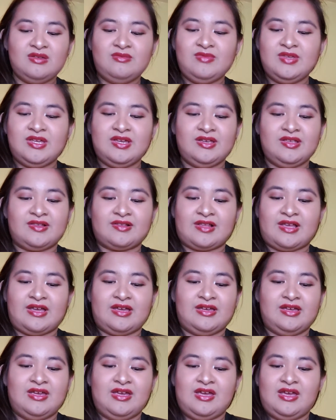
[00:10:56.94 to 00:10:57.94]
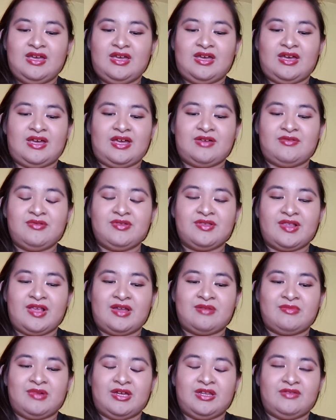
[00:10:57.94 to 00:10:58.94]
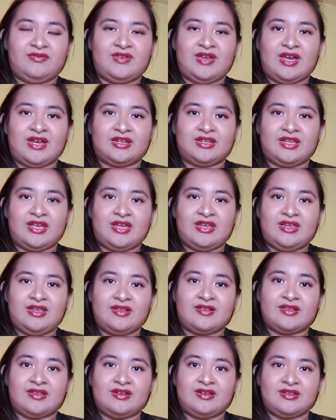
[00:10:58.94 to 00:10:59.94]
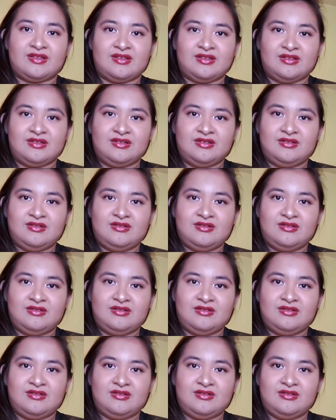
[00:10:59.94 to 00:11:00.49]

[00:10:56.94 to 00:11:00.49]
Because I will stand by the fact that he is innocent.